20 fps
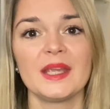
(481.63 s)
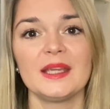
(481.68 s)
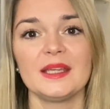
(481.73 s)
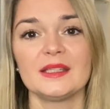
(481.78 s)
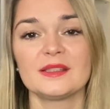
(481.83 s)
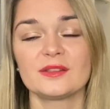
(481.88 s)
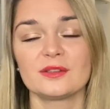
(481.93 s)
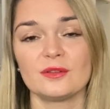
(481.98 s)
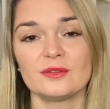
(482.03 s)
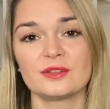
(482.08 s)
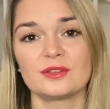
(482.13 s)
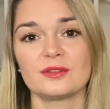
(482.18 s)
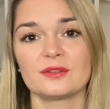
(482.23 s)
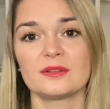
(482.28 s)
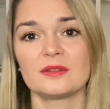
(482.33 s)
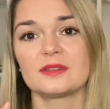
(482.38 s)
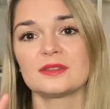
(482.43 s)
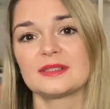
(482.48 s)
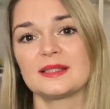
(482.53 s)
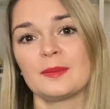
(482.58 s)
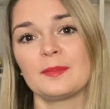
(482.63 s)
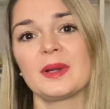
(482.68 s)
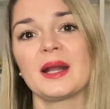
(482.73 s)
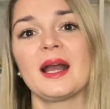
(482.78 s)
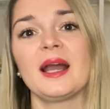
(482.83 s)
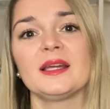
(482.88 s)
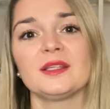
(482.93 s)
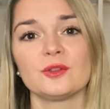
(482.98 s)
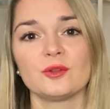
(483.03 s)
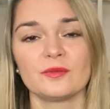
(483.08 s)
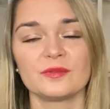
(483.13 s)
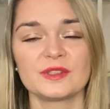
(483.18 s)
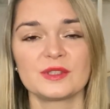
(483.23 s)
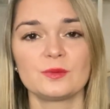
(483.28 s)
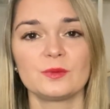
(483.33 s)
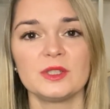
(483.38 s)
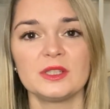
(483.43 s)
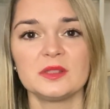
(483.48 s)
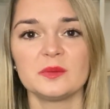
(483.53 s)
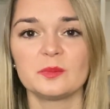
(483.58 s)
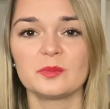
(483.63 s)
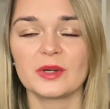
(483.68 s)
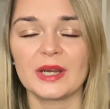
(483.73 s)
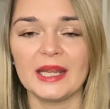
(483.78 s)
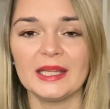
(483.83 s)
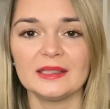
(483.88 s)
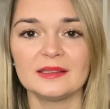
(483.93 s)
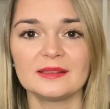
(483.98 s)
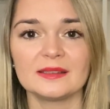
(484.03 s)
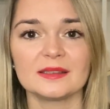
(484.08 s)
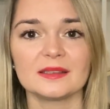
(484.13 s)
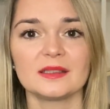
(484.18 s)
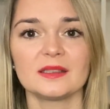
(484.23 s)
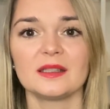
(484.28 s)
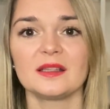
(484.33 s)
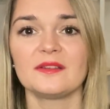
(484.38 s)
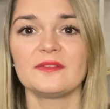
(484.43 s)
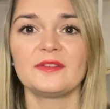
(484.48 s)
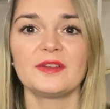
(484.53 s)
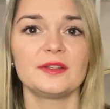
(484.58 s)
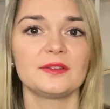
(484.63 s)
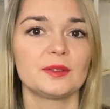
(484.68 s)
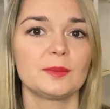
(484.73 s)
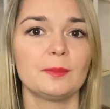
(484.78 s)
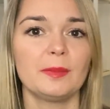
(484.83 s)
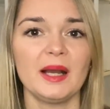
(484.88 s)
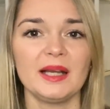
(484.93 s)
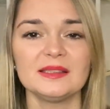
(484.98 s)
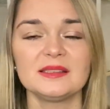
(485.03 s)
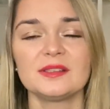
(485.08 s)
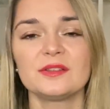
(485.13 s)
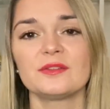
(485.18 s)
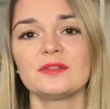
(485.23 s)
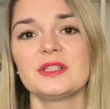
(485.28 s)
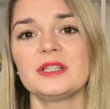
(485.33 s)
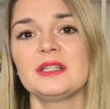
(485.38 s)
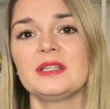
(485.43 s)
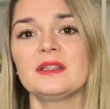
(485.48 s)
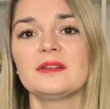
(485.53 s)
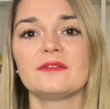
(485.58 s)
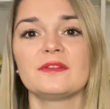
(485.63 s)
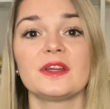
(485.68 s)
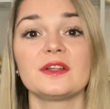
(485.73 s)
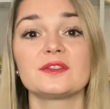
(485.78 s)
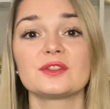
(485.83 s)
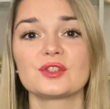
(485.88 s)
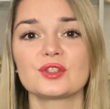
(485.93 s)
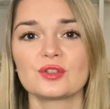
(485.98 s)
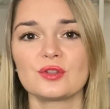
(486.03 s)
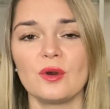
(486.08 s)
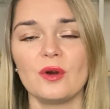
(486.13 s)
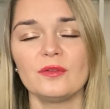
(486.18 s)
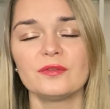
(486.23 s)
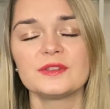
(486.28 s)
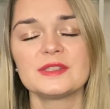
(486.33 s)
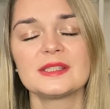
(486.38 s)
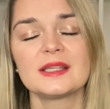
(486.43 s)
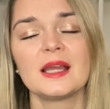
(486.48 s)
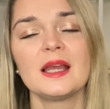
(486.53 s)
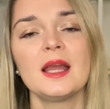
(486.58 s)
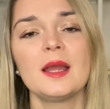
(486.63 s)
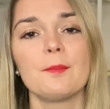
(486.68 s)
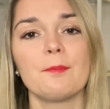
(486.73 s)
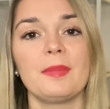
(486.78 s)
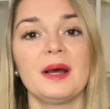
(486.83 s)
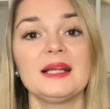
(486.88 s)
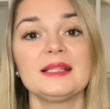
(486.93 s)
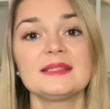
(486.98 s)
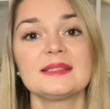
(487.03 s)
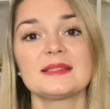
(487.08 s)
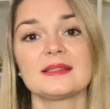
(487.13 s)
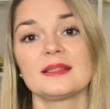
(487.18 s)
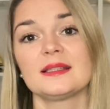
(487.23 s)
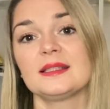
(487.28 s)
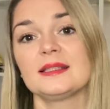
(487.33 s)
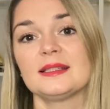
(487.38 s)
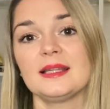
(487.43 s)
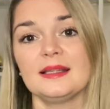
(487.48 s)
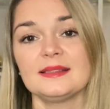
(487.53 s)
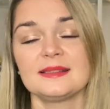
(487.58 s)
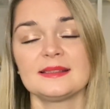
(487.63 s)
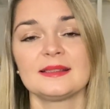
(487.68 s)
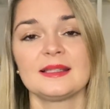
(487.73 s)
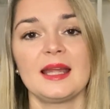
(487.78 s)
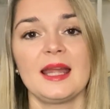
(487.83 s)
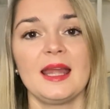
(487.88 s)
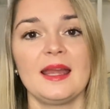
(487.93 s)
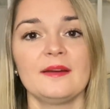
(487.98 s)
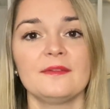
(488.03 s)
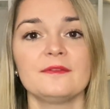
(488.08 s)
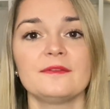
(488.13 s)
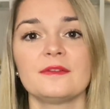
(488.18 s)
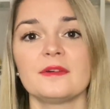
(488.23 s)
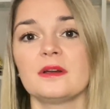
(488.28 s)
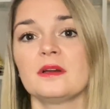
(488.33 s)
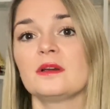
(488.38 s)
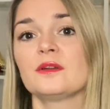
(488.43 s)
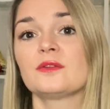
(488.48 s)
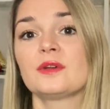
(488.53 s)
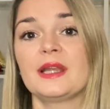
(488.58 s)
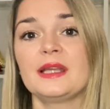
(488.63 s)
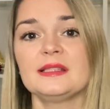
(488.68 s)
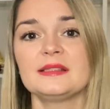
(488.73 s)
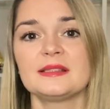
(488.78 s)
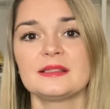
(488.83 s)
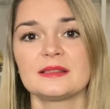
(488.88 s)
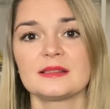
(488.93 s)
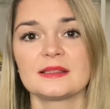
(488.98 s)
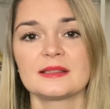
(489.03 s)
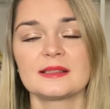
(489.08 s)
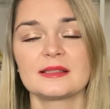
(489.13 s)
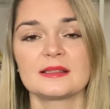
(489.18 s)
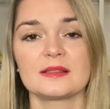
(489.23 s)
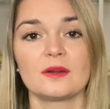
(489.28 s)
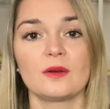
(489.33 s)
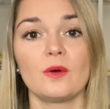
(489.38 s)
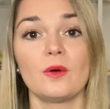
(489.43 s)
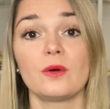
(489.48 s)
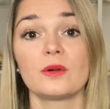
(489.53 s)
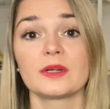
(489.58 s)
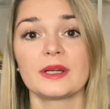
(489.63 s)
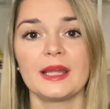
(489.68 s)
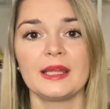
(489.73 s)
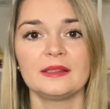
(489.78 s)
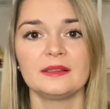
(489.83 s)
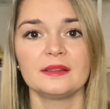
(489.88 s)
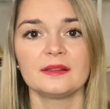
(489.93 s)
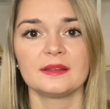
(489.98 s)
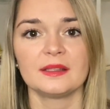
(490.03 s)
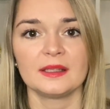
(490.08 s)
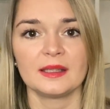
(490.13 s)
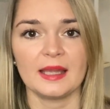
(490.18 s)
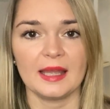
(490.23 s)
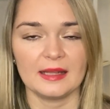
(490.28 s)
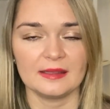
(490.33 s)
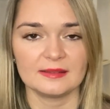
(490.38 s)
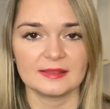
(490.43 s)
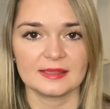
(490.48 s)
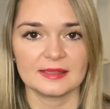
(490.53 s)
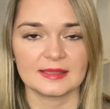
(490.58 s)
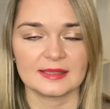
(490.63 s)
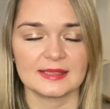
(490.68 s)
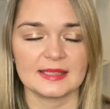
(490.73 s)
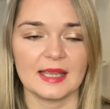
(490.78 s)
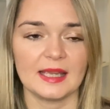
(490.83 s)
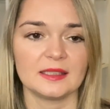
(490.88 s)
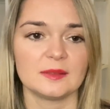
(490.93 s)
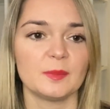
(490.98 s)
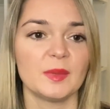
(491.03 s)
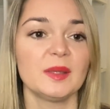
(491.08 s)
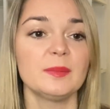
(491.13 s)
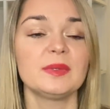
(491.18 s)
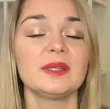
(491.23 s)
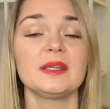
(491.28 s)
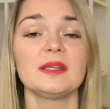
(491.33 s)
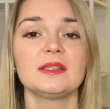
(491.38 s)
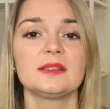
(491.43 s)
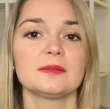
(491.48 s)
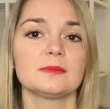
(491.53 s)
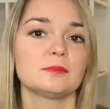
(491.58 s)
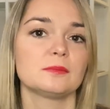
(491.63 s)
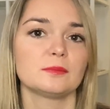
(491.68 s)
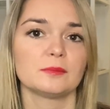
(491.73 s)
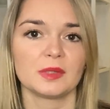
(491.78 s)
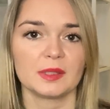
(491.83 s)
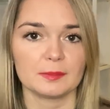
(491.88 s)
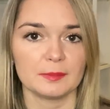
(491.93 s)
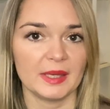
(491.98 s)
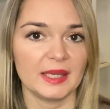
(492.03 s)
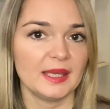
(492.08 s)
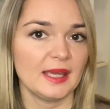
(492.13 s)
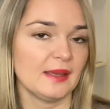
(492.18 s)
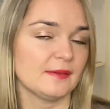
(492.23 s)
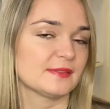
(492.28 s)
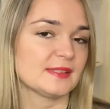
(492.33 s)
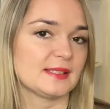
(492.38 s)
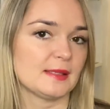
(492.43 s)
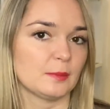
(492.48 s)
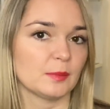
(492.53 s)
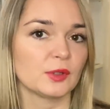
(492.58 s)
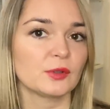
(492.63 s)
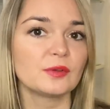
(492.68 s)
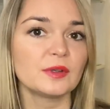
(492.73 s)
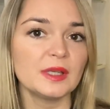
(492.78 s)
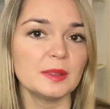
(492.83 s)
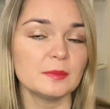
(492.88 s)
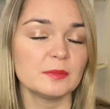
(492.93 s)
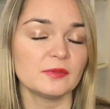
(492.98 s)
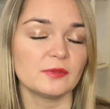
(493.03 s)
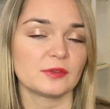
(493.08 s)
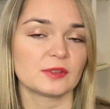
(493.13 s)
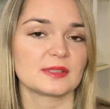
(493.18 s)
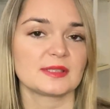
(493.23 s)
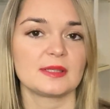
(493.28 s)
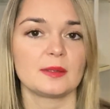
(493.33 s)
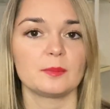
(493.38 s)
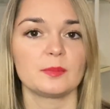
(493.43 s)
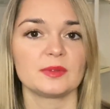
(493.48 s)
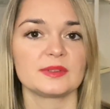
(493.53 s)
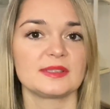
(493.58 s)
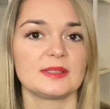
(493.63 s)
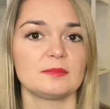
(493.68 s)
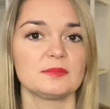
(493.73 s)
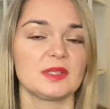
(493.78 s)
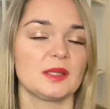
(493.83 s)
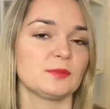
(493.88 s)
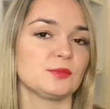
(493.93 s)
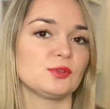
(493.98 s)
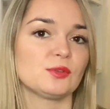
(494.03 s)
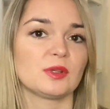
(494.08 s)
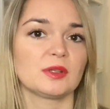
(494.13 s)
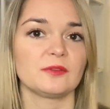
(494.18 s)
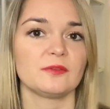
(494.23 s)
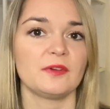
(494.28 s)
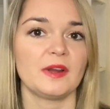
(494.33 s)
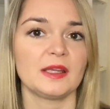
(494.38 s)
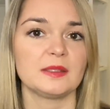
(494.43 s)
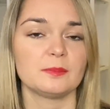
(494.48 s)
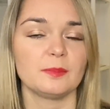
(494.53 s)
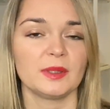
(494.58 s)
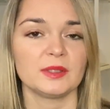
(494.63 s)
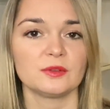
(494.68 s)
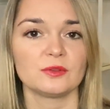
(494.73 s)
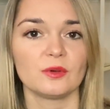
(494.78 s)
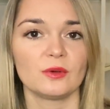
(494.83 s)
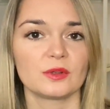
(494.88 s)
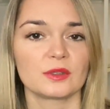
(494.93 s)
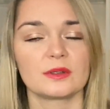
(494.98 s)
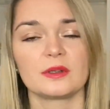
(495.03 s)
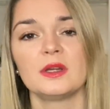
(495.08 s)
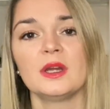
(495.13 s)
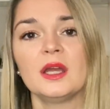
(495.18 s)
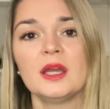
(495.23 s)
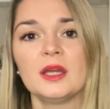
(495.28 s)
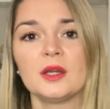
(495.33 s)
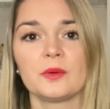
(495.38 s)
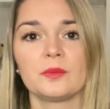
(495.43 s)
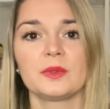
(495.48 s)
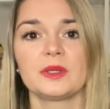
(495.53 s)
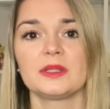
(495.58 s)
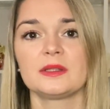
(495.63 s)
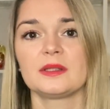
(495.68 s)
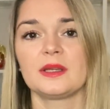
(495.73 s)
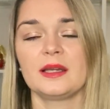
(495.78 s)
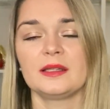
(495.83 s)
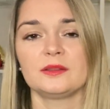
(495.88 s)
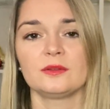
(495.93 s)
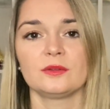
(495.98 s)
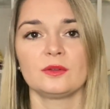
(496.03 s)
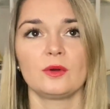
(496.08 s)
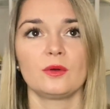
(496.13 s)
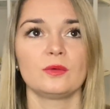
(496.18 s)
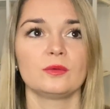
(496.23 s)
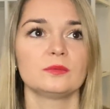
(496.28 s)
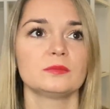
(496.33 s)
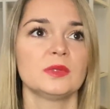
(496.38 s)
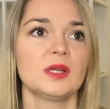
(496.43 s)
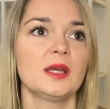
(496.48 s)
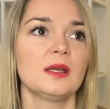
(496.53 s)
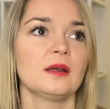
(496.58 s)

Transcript: It's also some kind of sweet bread, very buttery, very soft, but it doesn't have raisins or anything else inside. Maybe it may have some cream. For example, sometimes you can find pandoro with, I don't know,